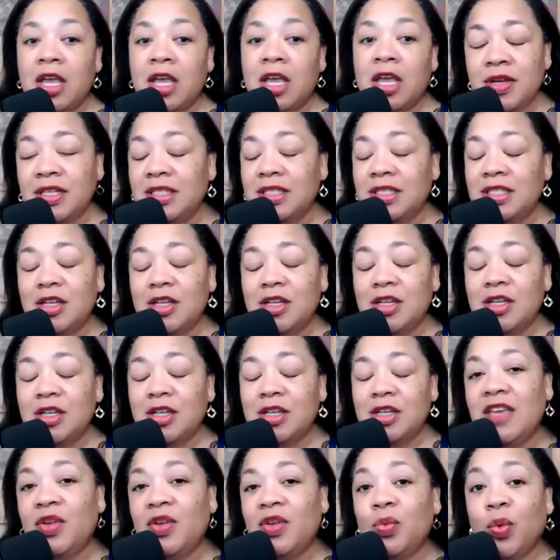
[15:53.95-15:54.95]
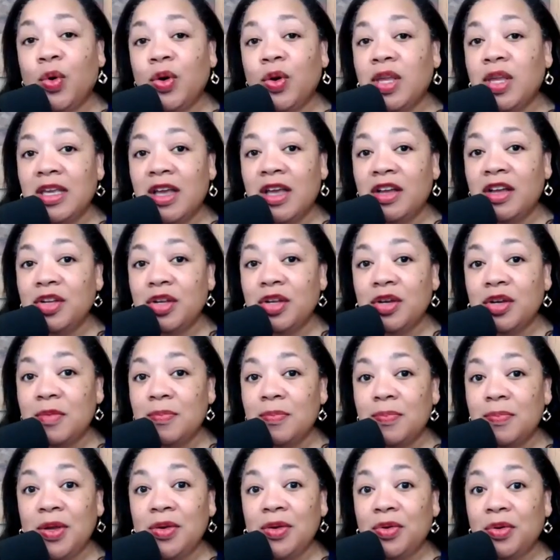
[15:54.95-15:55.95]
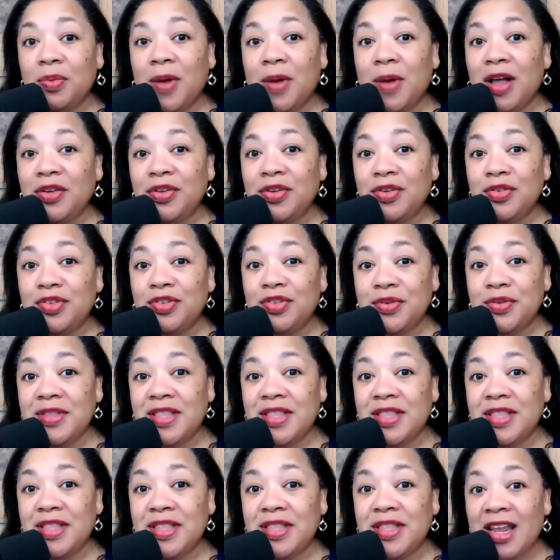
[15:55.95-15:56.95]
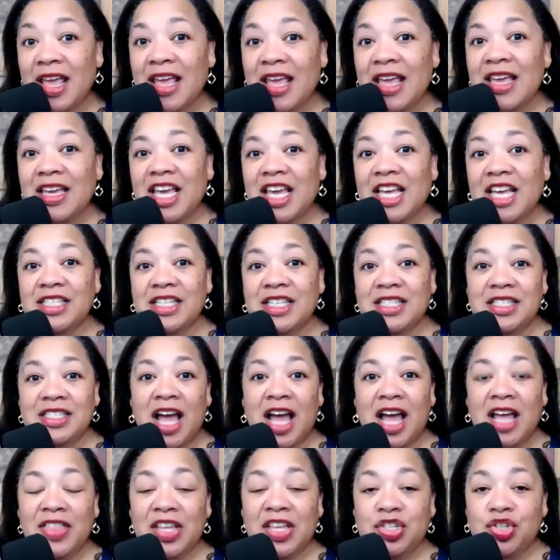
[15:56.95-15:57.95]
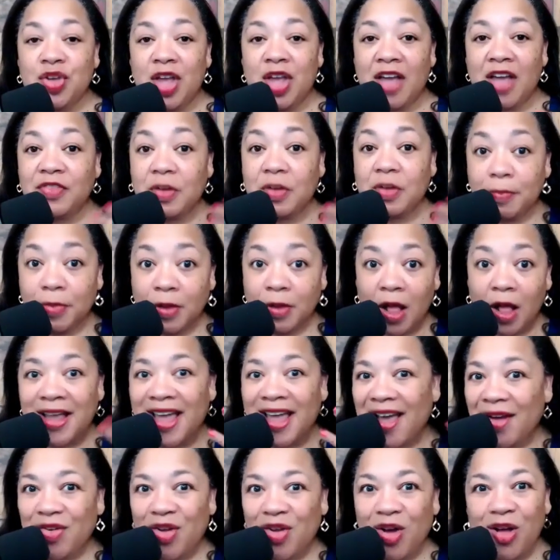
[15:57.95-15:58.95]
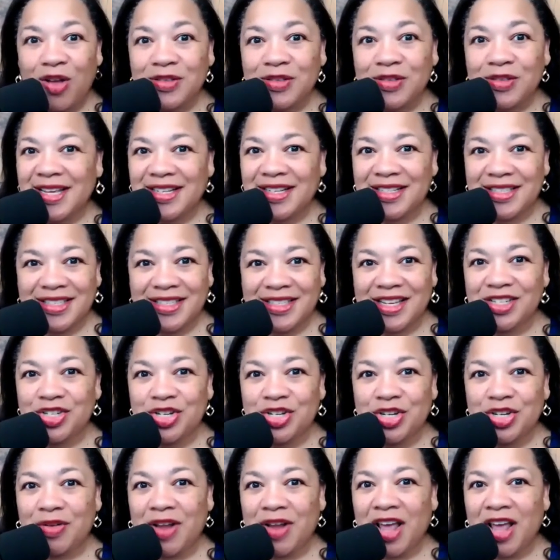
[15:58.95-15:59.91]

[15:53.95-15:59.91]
You can still be even working on your computer while you're doing that, because it's not that you have to block out all senses.